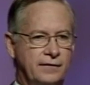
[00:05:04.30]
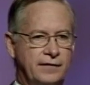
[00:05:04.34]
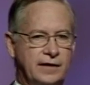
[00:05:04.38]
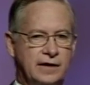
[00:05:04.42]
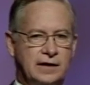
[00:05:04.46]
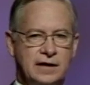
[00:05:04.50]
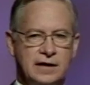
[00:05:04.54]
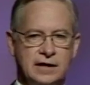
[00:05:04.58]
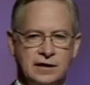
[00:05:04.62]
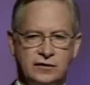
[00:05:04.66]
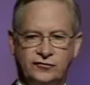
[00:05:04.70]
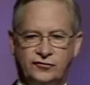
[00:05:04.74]

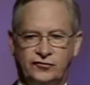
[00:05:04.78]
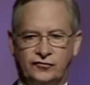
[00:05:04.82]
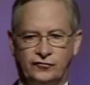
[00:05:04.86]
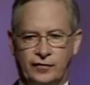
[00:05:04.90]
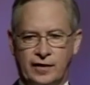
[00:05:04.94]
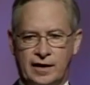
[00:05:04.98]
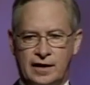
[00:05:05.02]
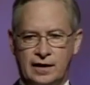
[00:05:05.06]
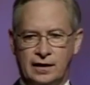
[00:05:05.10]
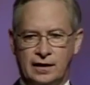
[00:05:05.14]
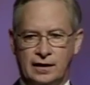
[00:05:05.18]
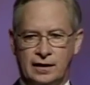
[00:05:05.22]
in
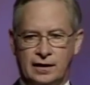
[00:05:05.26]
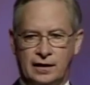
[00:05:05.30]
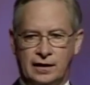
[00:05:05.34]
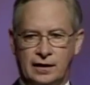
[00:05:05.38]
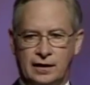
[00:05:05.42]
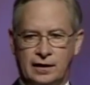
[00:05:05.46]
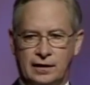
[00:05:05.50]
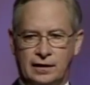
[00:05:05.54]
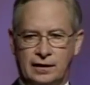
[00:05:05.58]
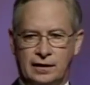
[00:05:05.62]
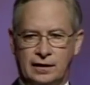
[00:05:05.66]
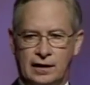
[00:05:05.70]
history
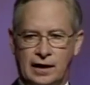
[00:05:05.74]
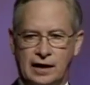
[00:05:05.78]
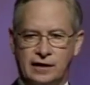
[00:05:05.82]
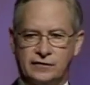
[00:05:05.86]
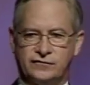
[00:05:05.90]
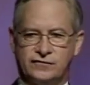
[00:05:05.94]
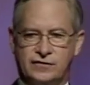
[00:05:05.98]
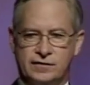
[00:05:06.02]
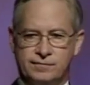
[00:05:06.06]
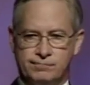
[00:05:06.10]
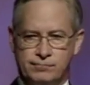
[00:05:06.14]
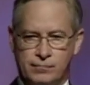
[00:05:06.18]

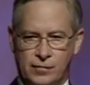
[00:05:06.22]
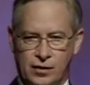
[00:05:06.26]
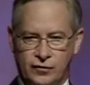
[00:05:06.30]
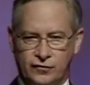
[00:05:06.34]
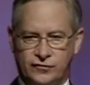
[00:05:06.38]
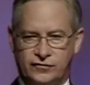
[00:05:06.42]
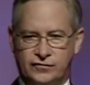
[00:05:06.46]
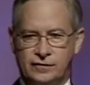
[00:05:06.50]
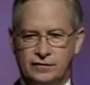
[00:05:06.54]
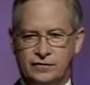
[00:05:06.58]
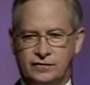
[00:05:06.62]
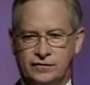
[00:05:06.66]
as the
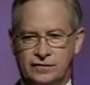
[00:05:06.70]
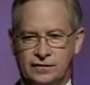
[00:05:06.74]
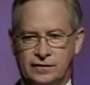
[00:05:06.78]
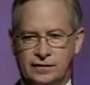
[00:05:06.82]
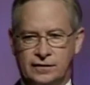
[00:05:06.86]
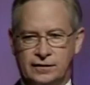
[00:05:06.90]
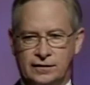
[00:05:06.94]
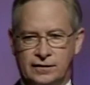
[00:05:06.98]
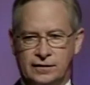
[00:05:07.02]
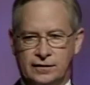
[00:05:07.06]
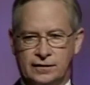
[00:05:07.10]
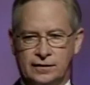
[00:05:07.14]
merchant
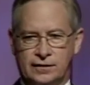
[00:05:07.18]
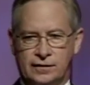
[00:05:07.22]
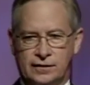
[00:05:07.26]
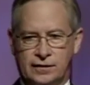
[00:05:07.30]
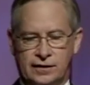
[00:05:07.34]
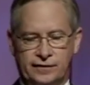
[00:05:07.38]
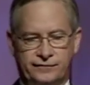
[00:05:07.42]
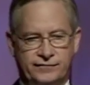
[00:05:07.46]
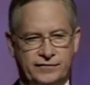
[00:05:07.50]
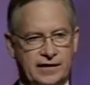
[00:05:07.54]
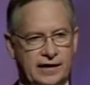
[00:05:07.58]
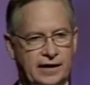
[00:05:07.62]

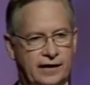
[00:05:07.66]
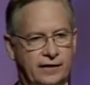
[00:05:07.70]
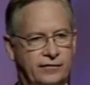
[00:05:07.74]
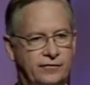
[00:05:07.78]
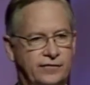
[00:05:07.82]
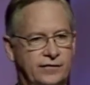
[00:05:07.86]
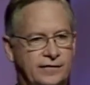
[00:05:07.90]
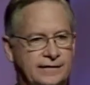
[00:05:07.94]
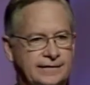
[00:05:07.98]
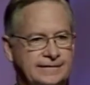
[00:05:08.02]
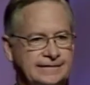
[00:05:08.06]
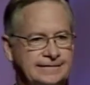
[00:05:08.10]
of
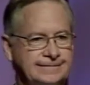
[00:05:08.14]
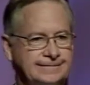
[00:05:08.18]
death.